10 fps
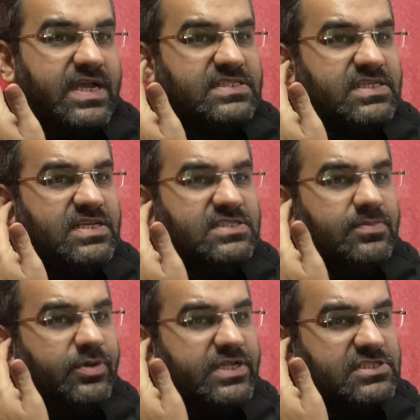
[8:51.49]
ICICI
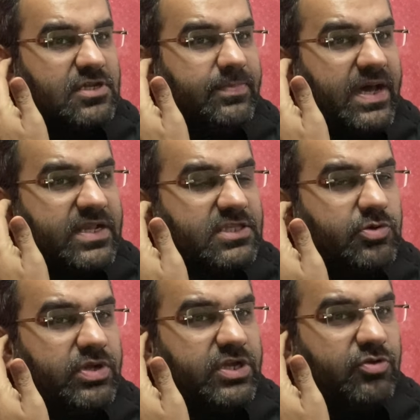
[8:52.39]
Prudential Bharat
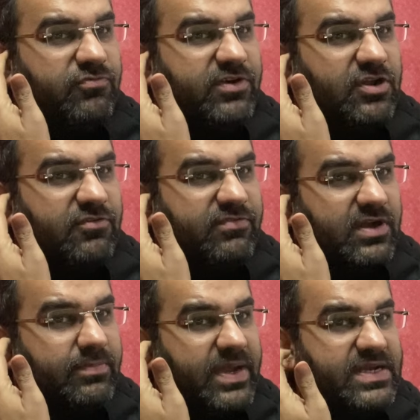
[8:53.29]
22 fund of
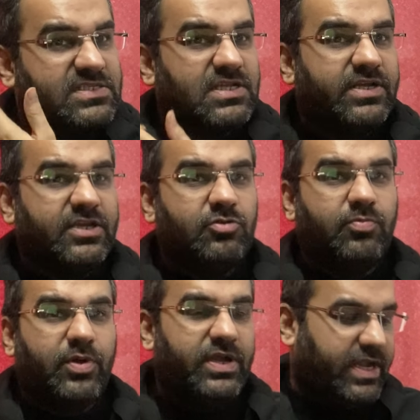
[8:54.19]
fund minus
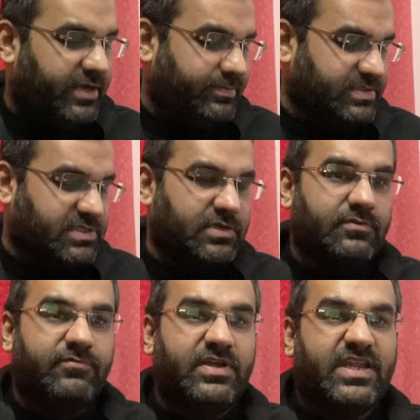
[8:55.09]
32.9%.
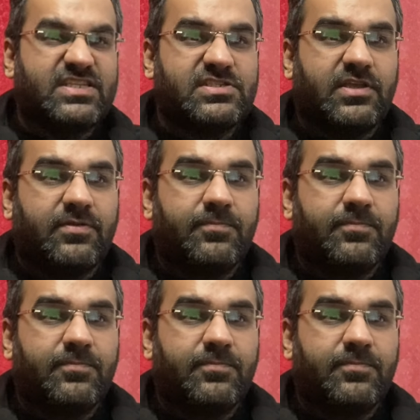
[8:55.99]
Fantastic.